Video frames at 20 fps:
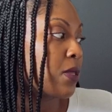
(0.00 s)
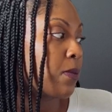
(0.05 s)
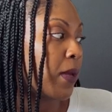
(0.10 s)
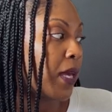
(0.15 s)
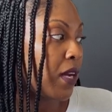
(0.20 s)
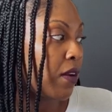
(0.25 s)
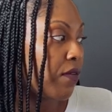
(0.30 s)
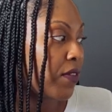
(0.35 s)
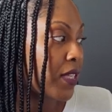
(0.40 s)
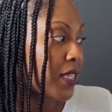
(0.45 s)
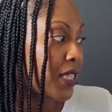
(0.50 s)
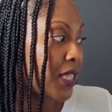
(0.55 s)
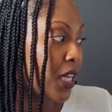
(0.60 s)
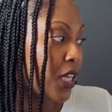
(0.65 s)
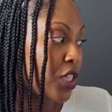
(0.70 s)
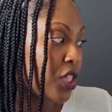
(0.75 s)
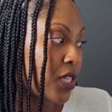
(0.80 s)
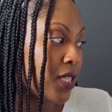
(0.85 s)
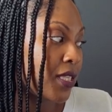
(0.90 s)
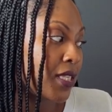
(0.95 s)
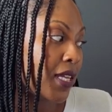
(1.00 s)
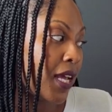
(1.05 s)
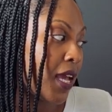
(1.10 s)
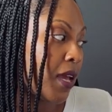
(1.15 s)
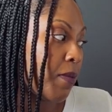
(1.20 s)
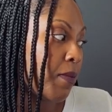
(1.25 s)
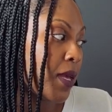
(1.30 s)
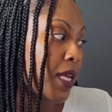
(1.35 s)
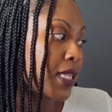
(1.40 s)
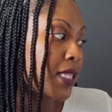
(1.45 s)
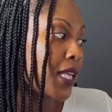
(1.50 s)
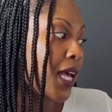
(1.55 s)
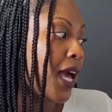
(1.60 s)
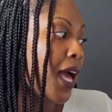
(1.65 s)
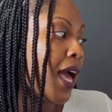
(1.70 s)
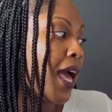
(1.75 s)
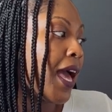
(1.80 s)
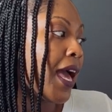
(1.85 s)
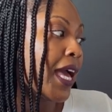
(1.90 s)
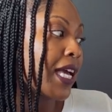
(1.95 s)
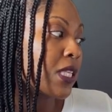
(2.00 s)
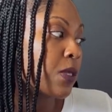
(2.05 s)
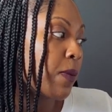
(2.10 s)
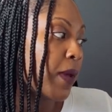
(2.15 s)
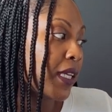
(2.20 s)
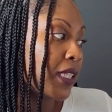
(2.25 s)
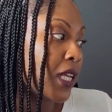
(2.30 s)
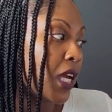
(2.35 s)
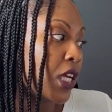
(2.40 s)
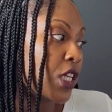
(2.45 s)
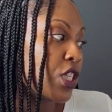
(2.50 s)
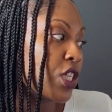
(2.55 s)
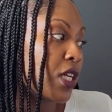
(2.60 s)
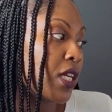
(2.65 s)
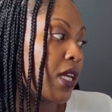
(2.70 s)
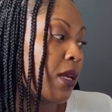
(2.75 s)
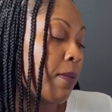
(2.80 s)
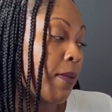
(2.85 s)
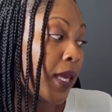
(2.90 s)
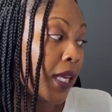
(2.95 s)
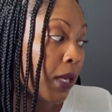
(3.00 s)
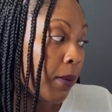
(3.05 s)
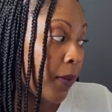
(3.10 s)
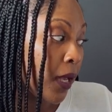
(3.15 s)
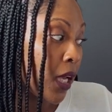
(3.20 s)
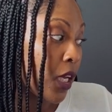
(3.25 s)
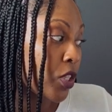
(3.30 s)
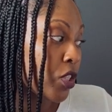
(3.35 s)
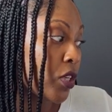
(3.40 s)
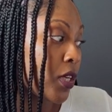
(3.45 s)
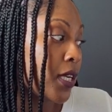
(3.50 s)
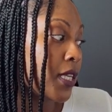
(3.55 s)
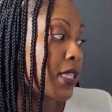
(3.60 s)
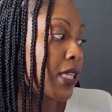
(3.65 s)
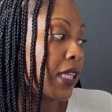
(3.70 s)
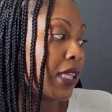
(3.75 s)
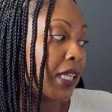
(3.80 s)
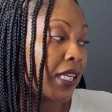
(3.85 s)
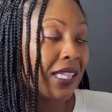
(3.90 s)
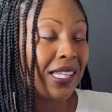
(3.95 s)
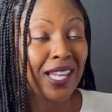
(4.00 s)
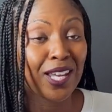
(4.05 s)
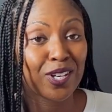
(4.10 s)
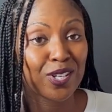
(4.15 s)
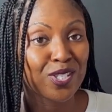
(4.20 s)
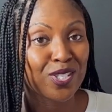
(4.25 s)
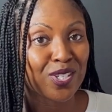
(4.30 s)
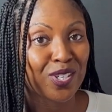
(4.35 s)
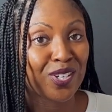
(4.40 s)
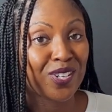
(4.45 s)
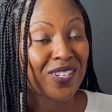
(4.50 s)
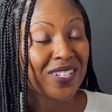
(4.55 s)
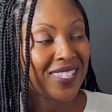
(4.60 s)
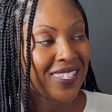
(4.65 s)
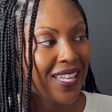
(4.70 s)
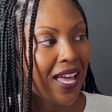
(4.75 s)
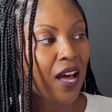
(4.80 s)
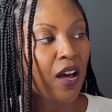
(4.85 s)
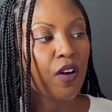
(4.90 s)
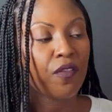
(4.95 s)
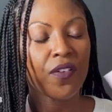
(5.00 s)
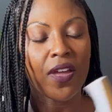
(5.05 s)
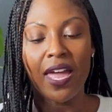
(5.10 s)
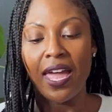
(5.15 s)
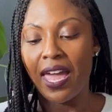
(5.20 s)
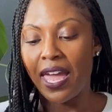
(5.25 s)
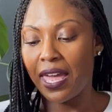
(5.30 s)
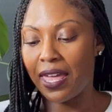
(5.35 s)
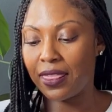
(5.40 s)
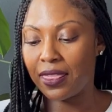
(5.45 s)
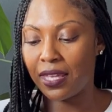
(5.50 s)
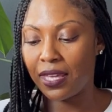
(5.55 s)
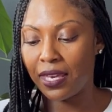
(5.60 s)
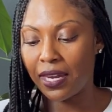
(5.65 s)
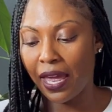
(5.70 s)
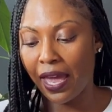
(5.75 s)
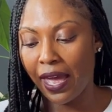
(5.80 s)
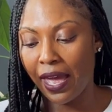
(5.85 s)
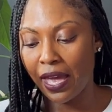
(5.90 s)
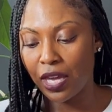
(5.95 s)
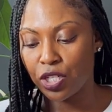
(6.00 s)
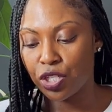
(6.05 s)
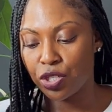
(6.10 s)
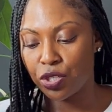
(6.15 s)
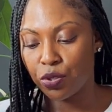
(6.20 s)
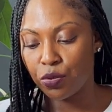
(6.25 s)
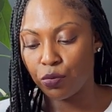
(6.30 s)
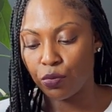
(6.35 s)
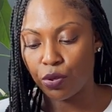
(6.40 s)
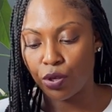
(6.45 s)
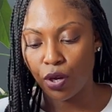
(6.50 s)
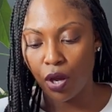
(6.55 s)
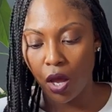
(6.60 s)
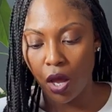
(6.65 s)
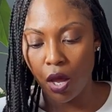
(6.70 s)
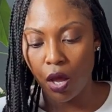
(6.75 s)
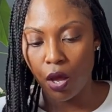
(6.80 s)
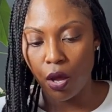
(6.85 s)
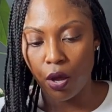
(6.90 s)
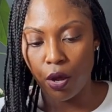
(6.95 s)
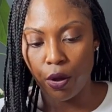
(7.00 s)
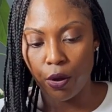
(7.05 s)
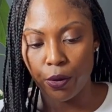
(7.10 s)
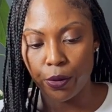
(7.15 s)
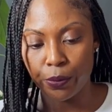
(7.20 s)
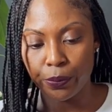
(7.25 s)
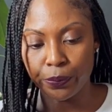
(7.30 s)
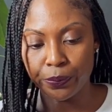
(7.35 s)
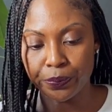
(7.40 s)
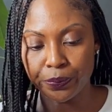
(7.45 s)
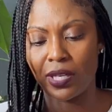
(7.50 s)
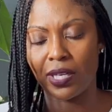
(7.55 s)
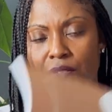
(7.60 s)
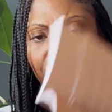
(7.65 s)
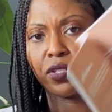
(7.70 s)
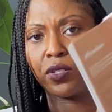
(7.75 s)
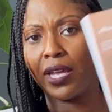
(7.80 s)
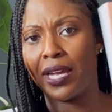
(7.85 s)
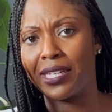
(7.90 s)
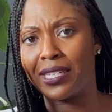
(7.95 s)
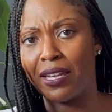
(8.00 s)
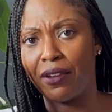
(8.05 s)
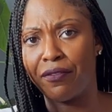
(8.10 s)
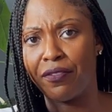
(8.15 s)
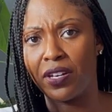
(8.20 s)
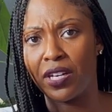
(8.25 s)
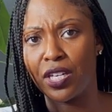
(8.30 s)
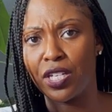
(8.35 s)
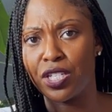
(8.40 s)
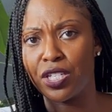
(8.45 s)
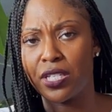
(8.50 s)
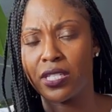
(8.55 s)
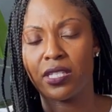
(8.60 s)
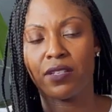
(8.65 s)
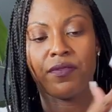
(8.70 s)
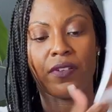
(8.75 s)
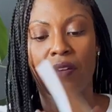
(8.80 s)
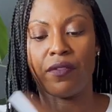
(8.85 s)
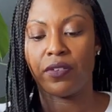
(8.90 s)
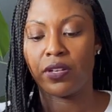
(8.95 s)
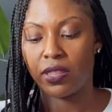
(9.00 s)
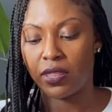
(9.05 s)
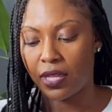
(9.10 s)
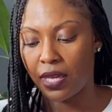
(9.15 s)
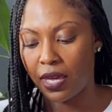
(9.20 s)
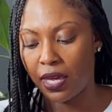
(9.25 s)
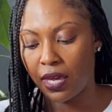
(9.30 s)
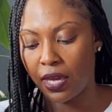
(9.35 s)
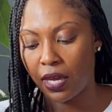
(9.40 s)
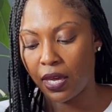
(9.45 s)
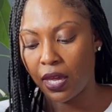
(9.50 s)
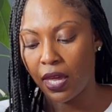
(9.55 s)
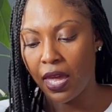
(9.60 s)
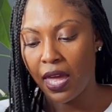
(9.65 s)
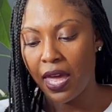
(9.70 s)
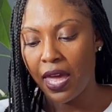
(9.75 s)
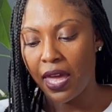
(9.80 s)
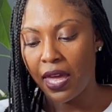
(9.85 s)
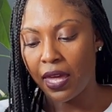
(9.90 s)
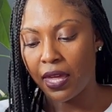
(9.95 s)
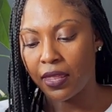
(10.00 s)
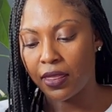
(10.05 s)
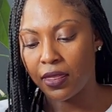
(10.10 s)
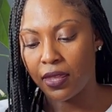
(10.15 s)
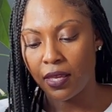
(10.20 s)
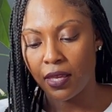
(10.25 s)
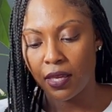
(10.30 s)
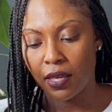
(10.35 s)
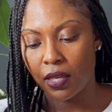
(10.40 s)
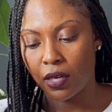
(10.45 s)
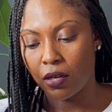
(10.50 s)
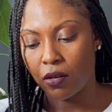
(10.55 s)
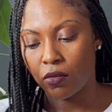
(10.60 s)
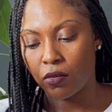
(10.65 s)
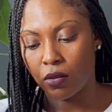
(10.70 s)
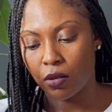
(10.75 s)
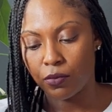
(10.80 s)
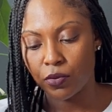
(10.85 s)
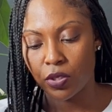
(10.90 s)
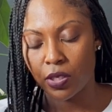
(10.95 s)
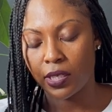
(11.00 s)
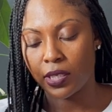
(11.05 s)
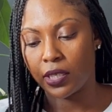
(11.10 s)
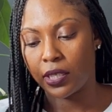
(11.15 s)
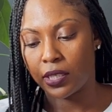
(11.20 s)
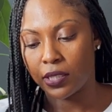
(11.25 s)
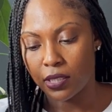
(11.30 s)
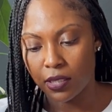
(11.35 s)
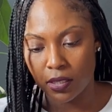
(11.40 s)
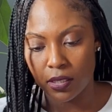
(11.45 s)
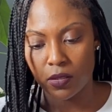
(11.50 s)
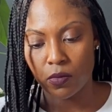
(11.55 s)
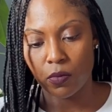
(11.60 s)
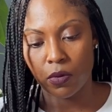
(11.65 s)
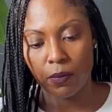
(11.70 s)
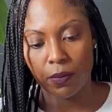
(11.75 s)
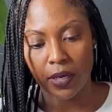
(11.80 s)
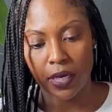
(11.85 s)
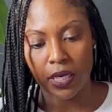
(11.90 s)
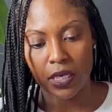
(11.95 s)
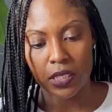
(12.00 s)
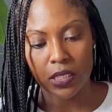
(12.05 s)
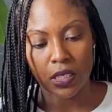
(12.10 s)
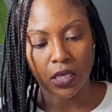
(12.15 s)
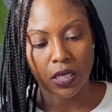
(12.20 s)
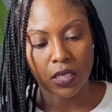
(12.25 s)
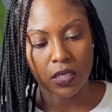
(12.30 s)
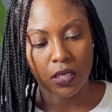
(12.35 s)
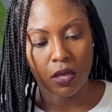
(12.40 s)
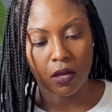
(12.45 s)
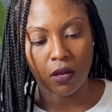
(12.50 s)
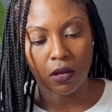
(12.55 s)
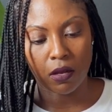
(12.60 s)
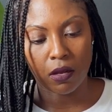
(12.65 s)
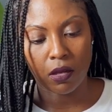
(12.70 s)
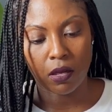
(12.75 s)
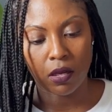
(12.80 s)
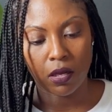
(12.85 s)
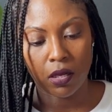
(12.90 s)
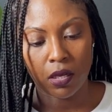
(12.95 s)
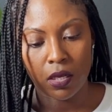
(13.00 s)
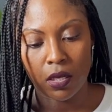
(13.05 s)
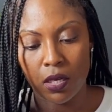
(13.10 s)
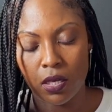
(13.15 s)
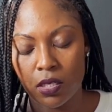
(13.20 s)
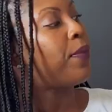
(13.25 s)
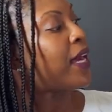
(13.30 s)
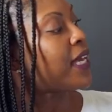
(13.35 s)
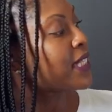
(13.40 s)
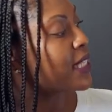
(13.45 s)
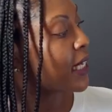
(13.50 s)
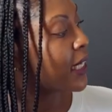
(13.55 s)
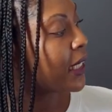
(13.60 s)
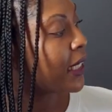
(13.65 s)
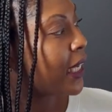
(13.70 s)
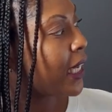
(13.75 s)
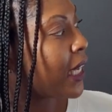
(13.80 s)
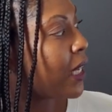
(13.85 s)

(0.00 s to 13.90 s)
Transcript: manifestation statements, expectation, and mini mantras, and then letters to yourself. And then as you go, it gives you like definitions of everything. And then, hold on, I'm trying to get to this one page that I saw. Basically,